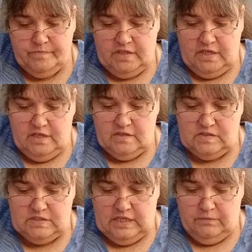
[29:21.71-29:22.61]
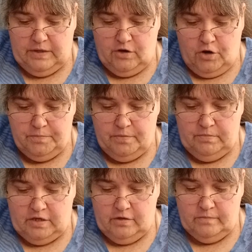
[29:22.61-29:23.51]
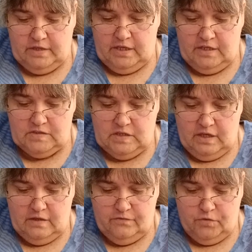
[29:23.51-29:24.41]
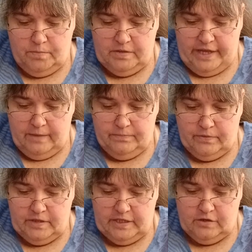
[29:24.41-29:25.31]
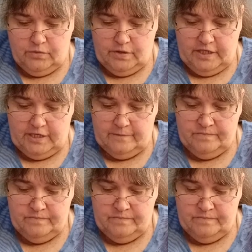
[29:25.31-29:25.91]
is the Red Heart Premier, and it's a 4-ply acrylic.